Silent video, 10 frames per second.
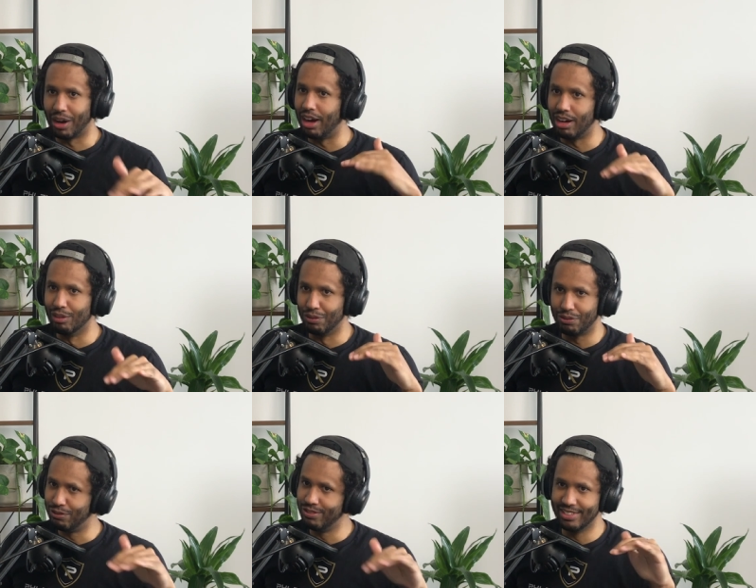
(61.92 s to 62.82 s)
part of
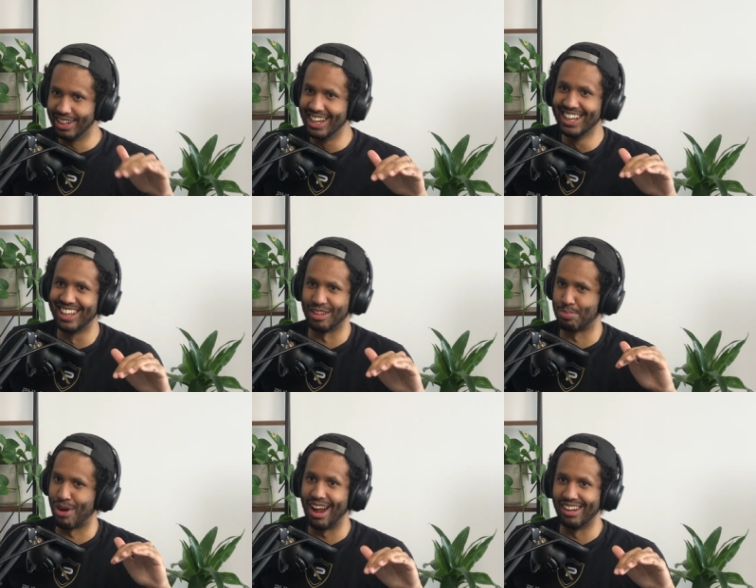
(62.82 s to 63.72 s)
his
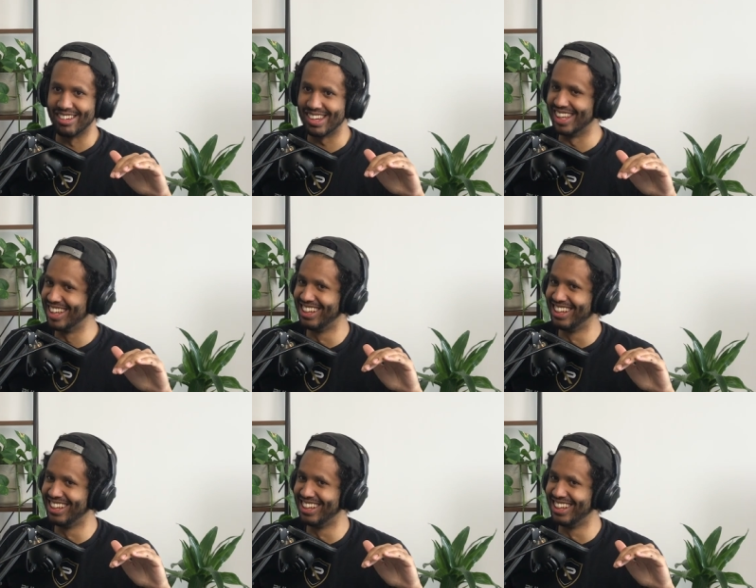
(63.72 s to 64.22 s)
brand. Wait,